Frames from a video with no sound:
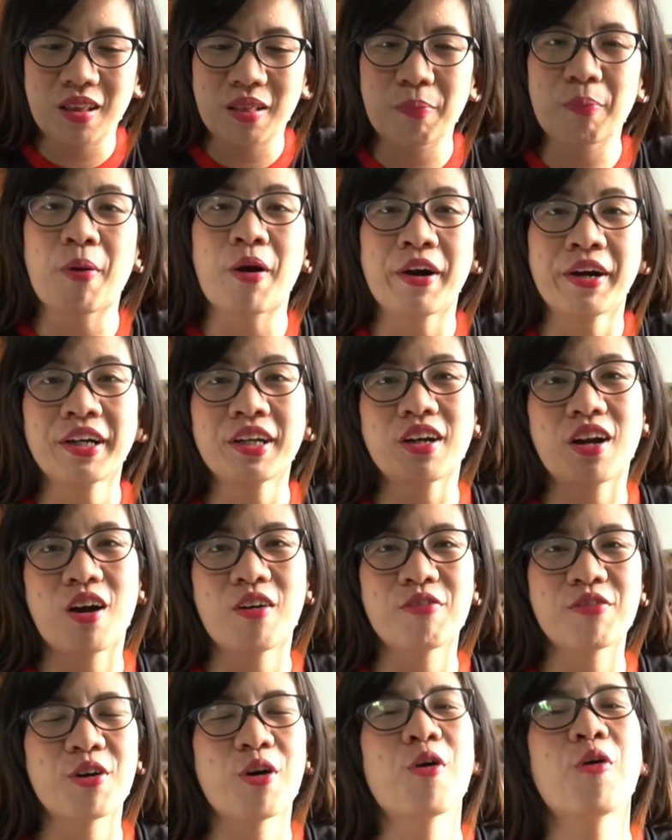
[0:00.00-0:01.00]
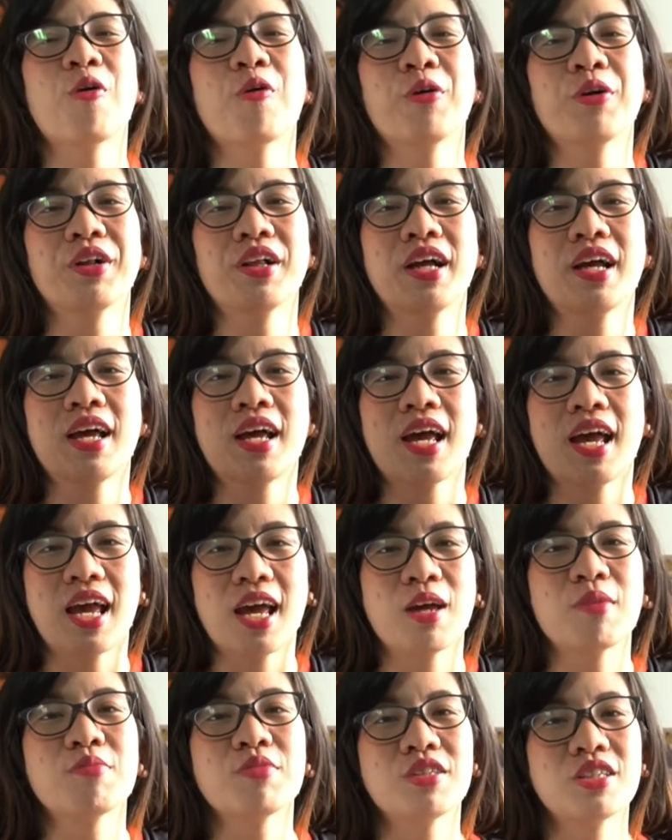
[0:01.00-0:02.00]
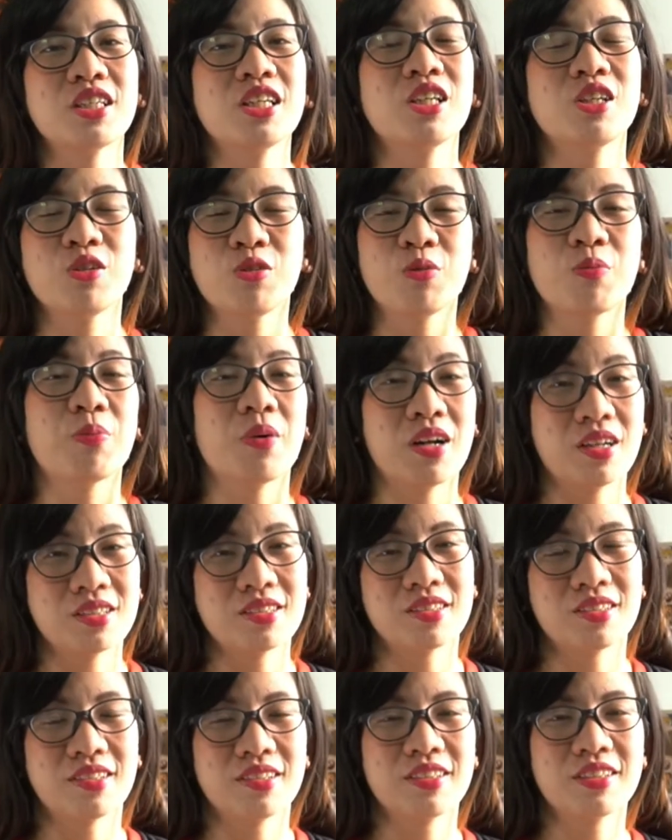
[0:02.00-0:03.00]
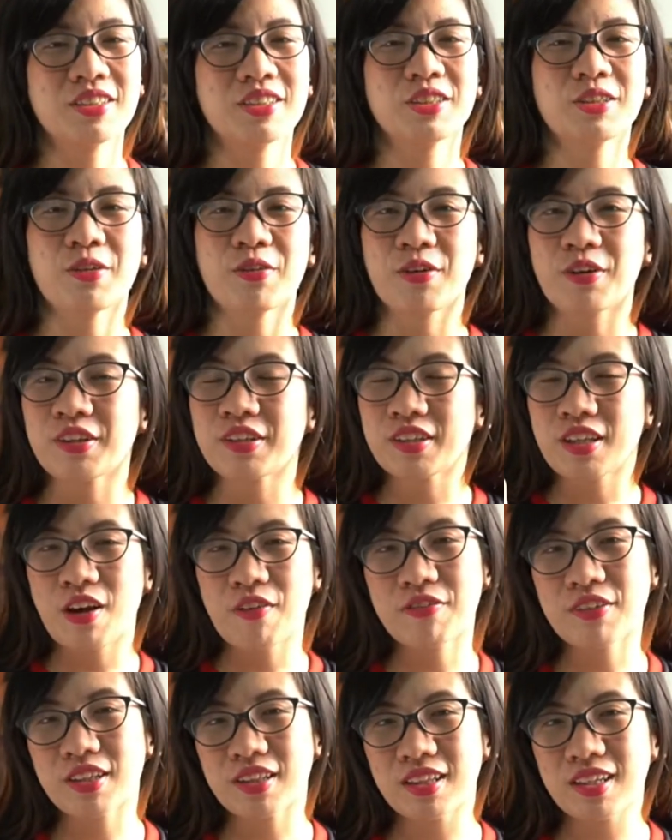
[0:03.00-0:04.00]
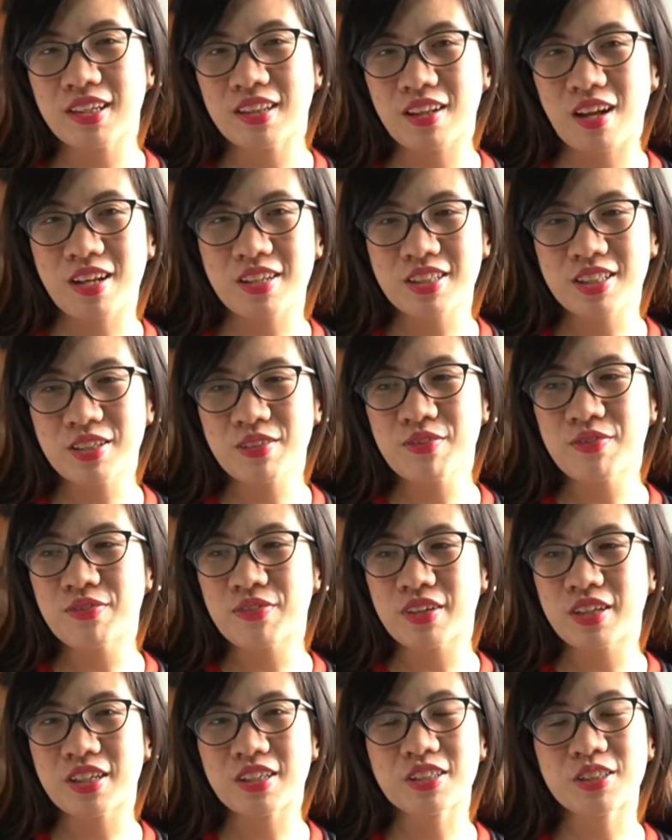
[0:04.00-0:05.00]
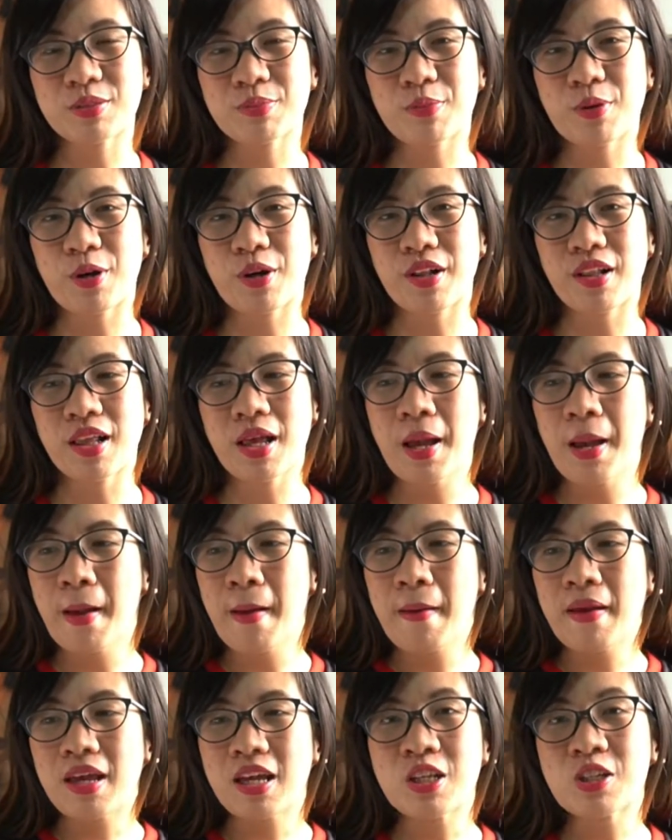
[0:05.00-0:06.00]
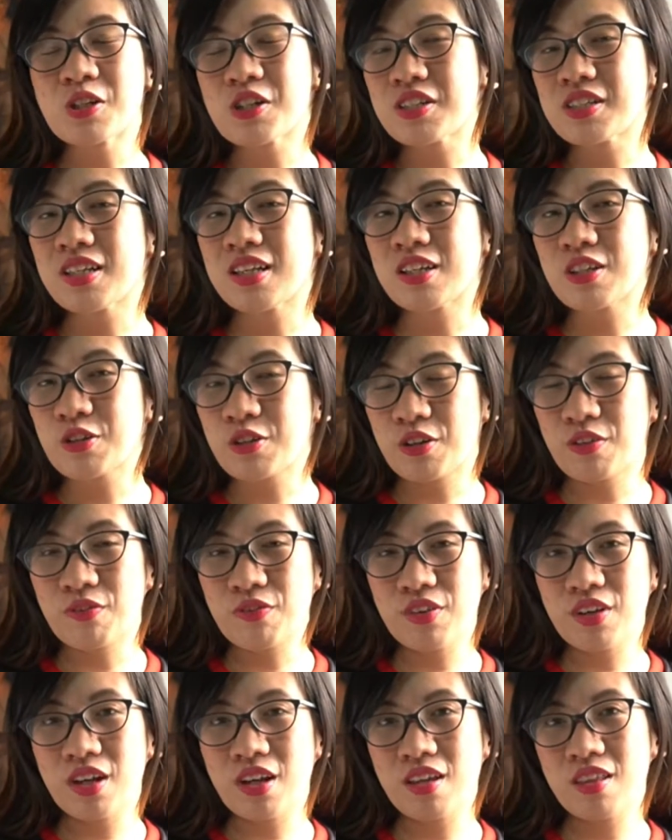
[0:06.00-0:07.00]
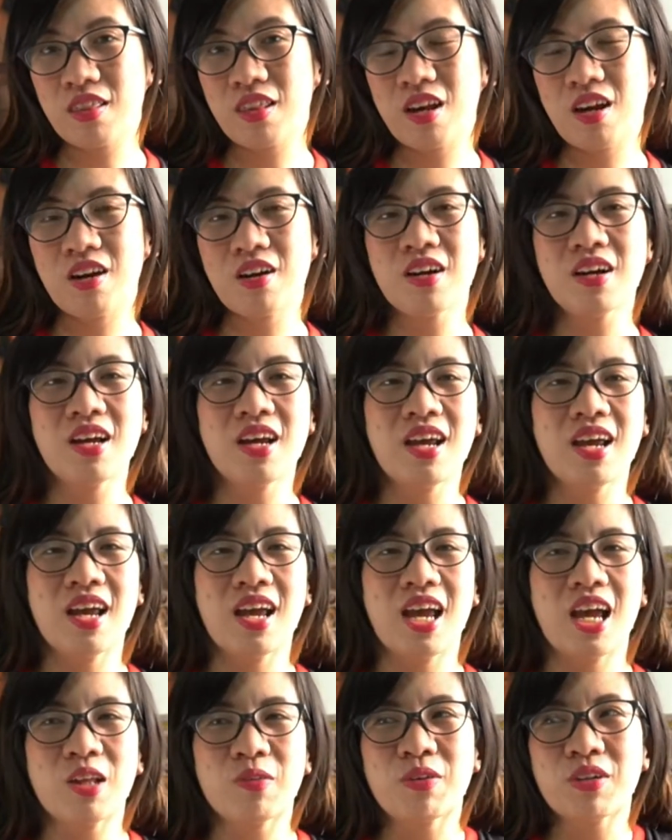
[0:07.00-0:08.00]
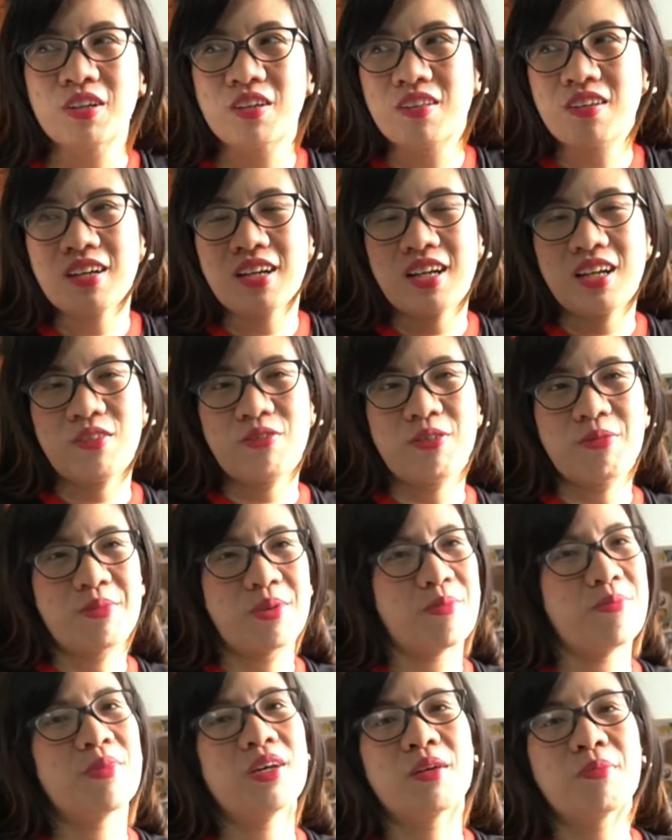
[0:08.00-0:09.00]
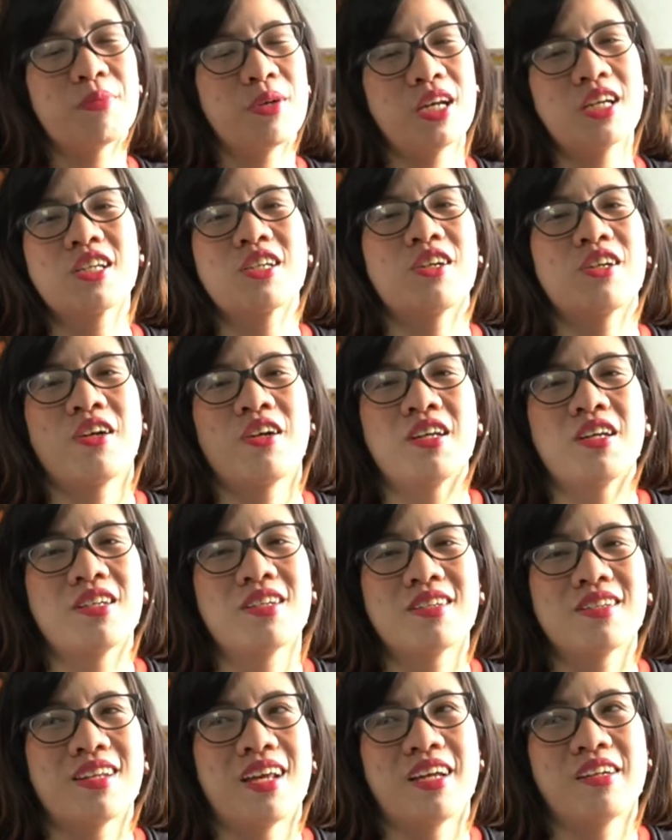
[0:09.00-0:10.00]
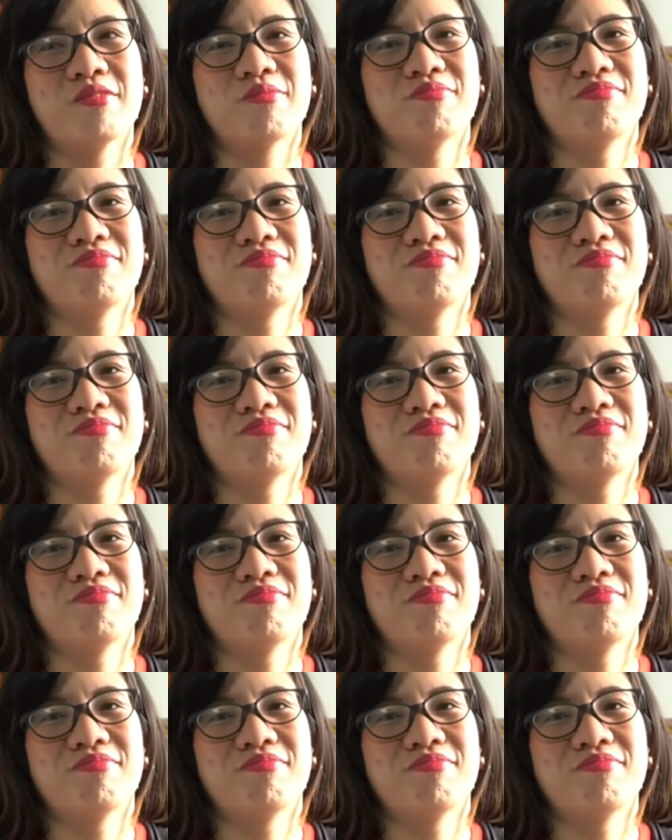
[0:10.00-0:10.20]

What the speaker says: part of the whole MCU puzzle. So there are definitely lots of small, interesting trivia in there. And when you look at it from the big picture, it's just like,